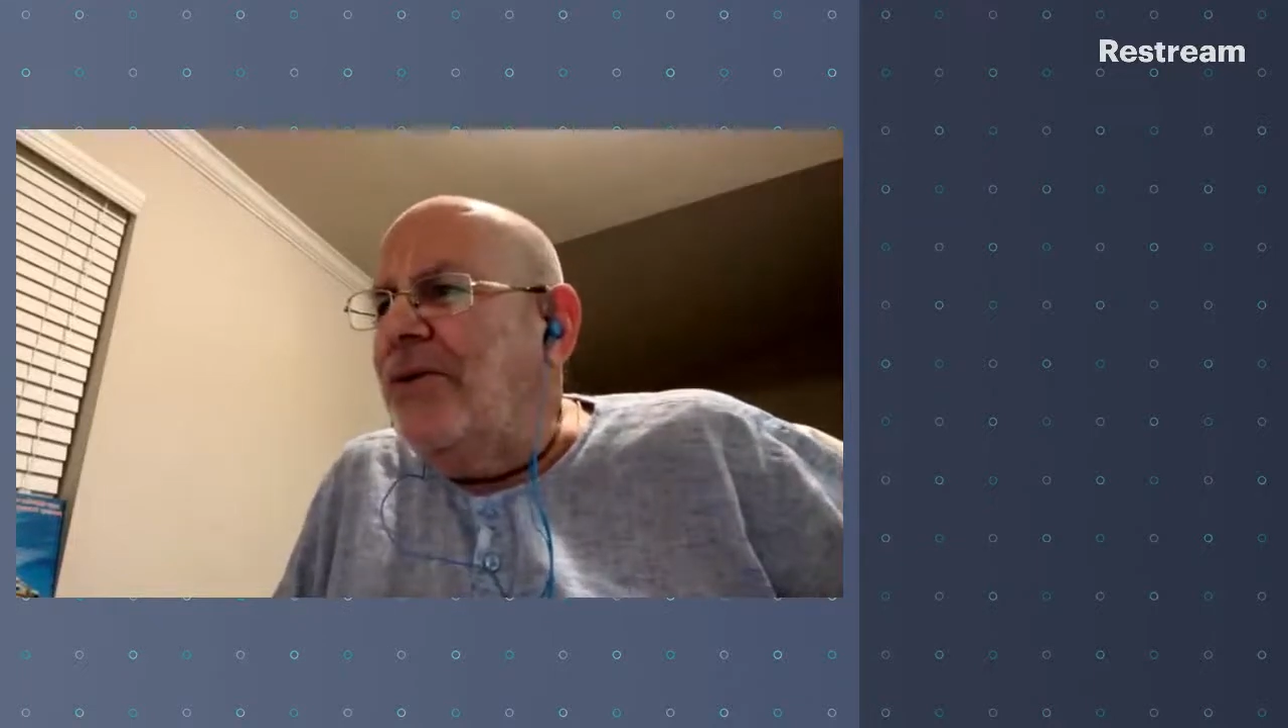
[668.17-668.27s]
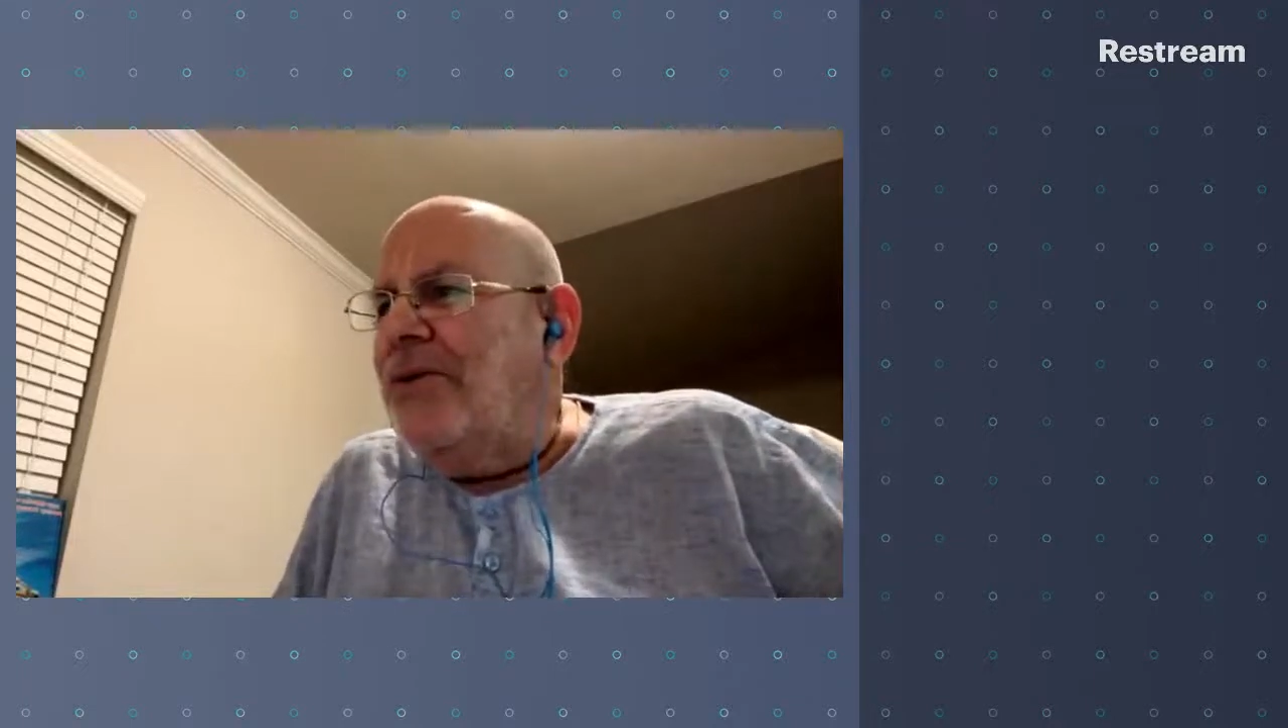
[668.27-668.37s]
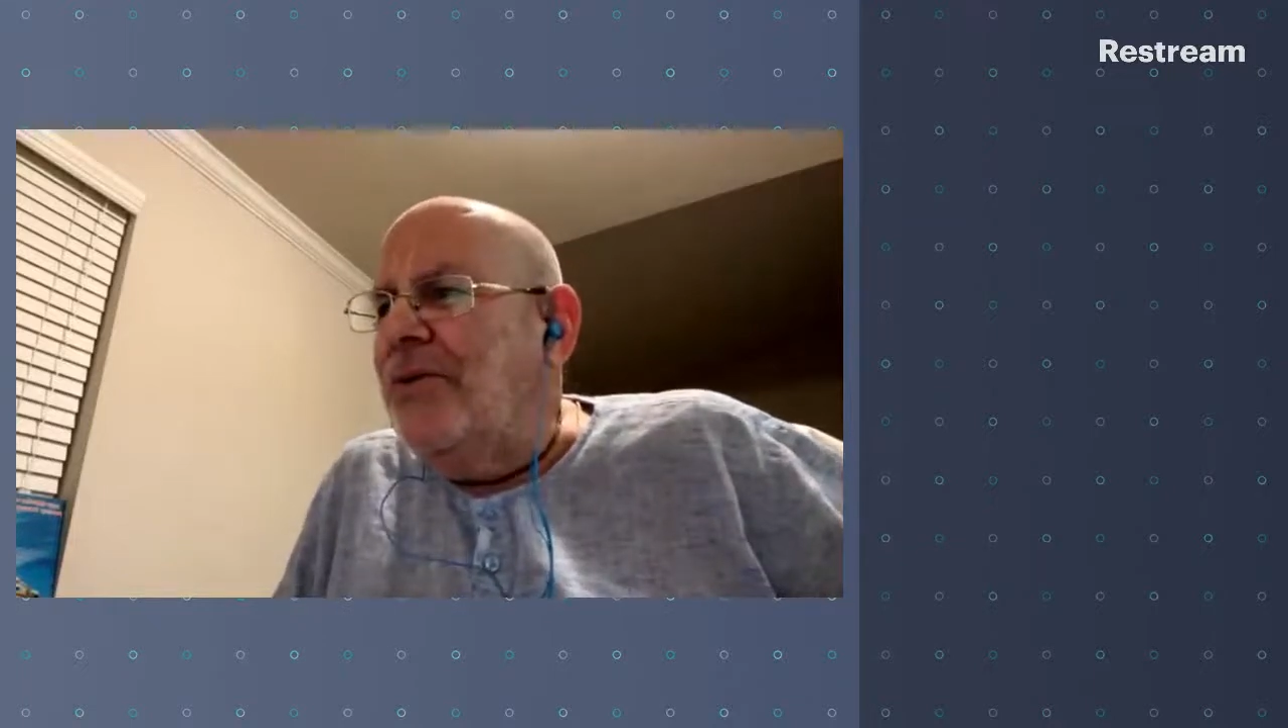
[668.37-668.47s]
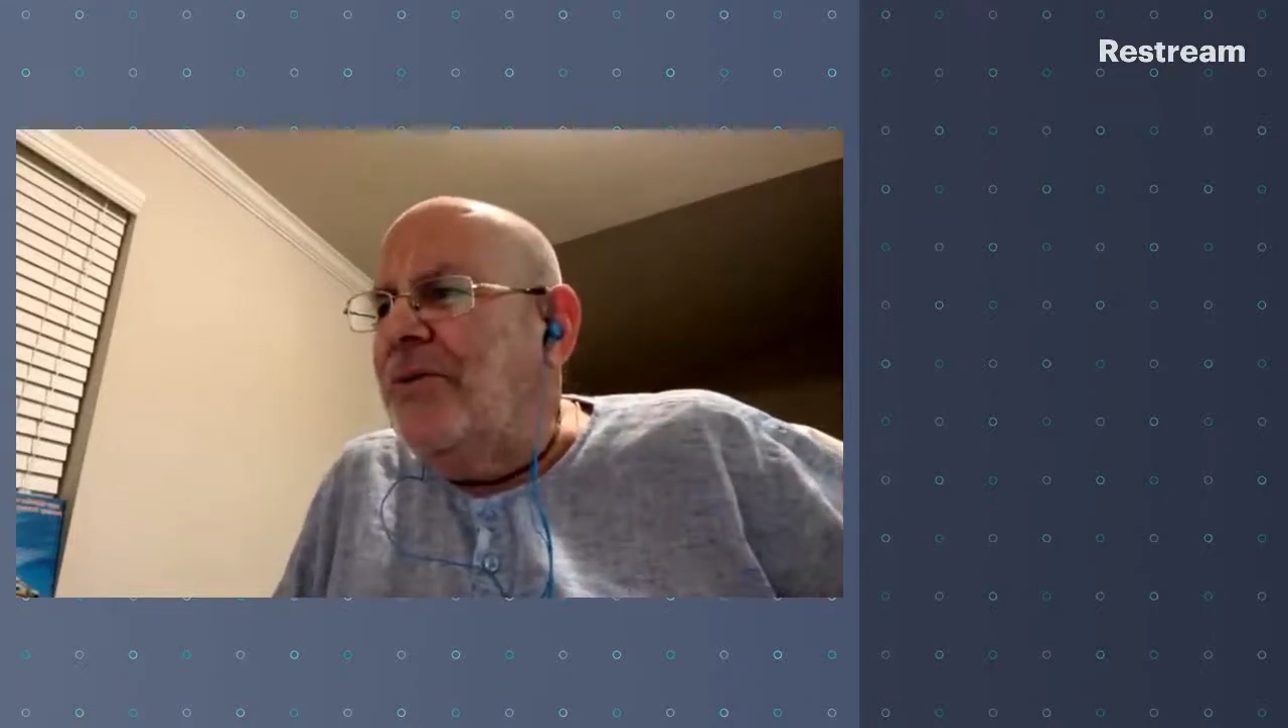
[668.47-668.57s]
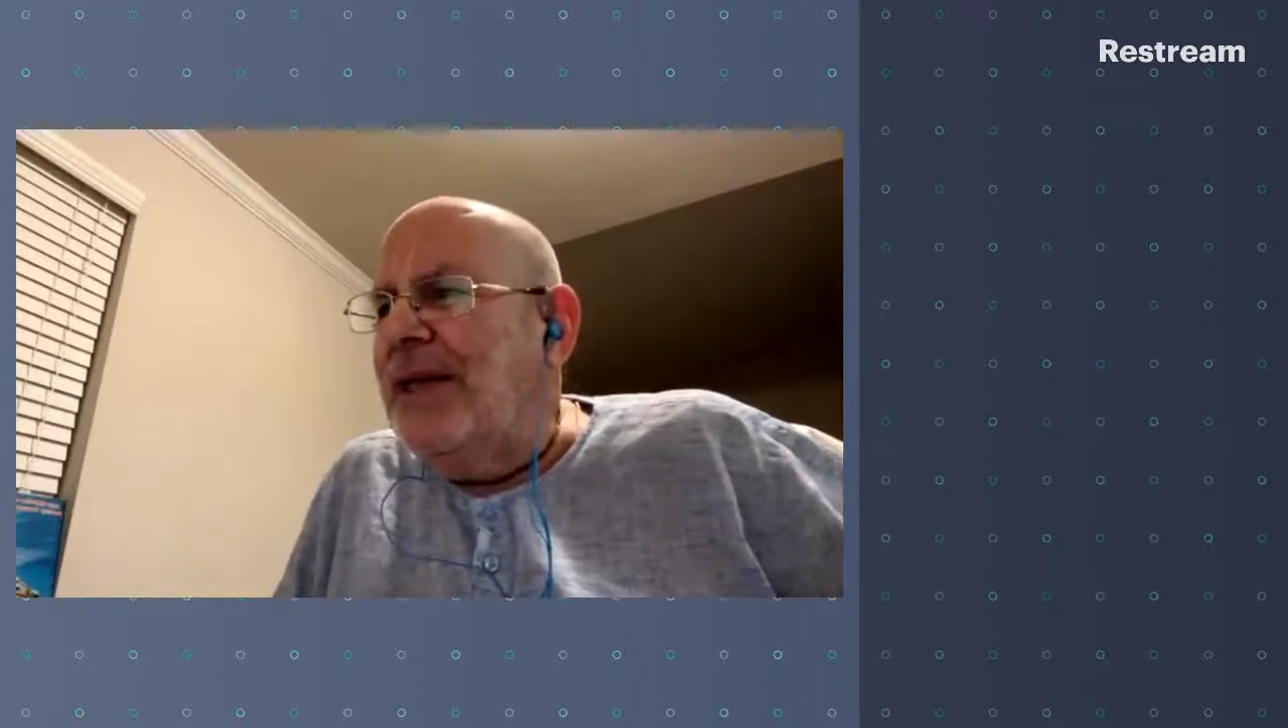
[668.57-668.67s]

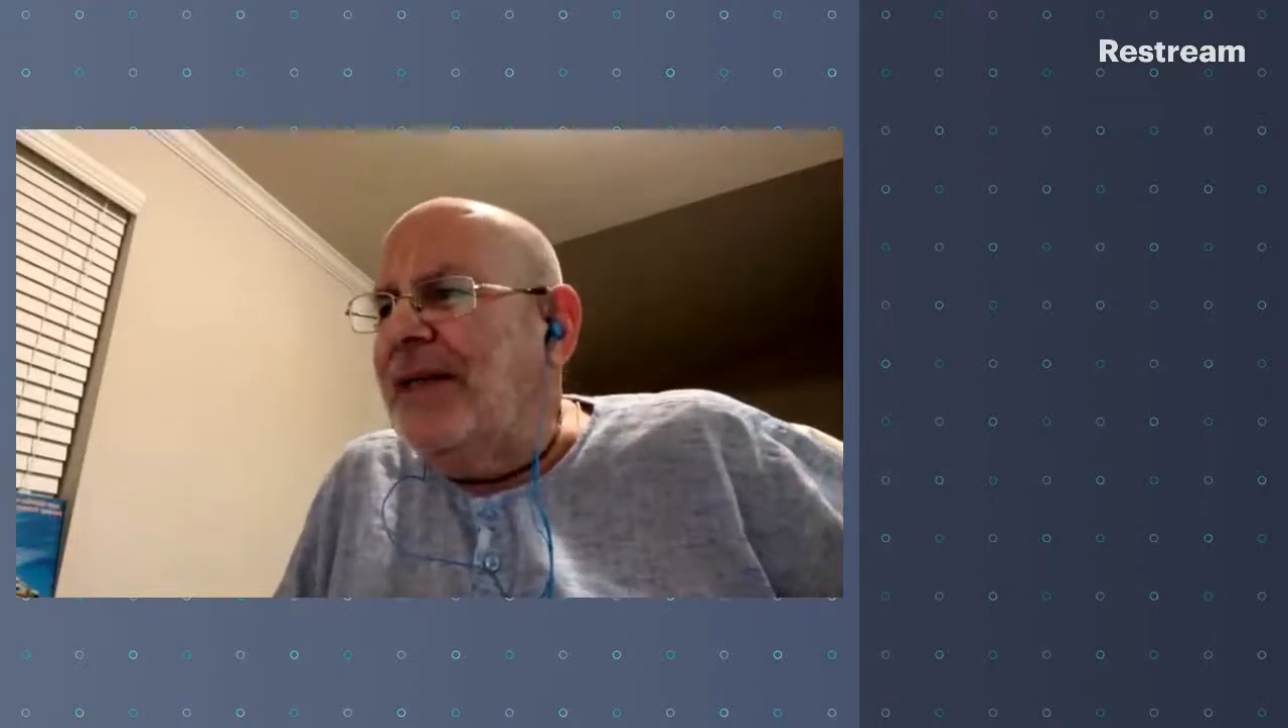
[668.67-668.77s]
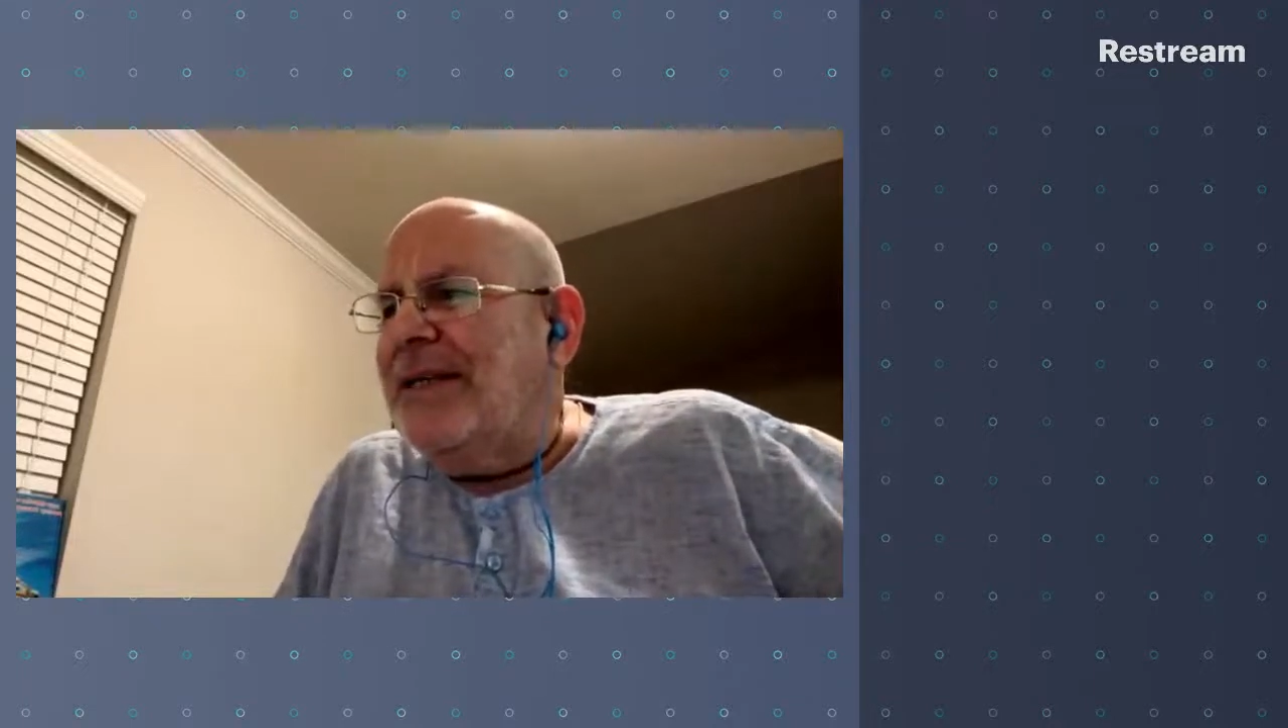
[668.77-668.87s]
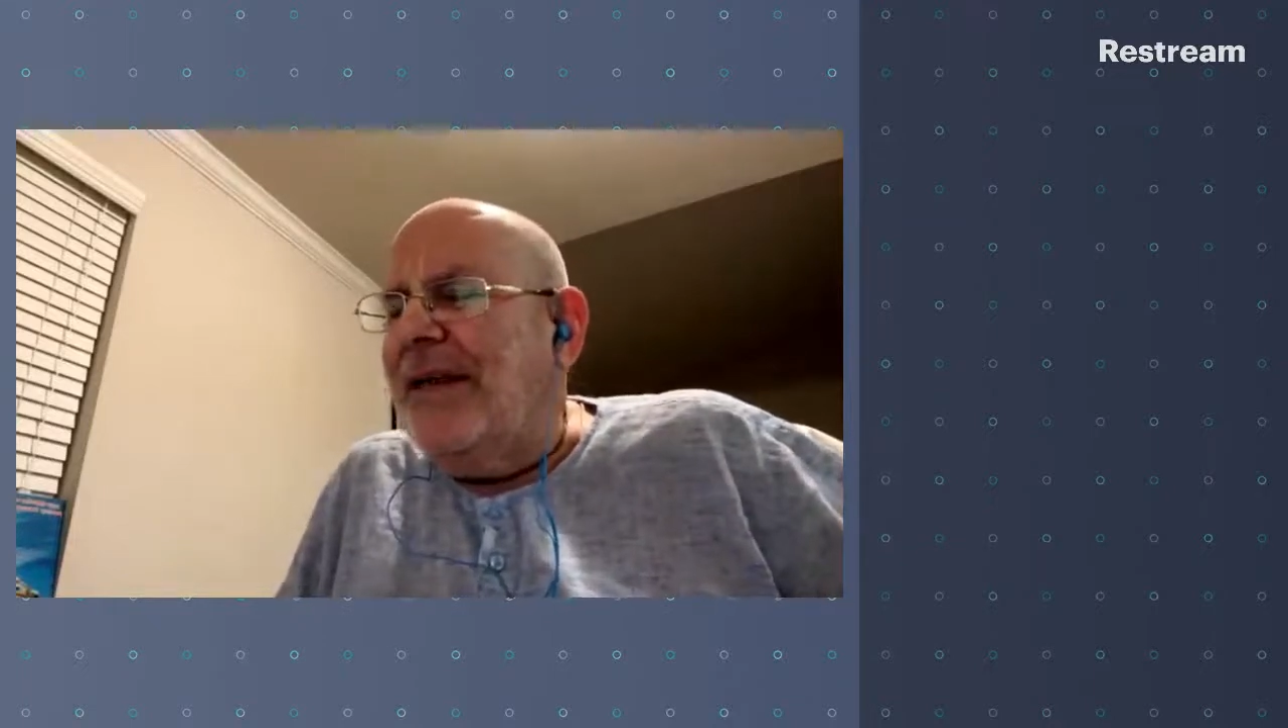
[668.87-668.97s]
2 minutes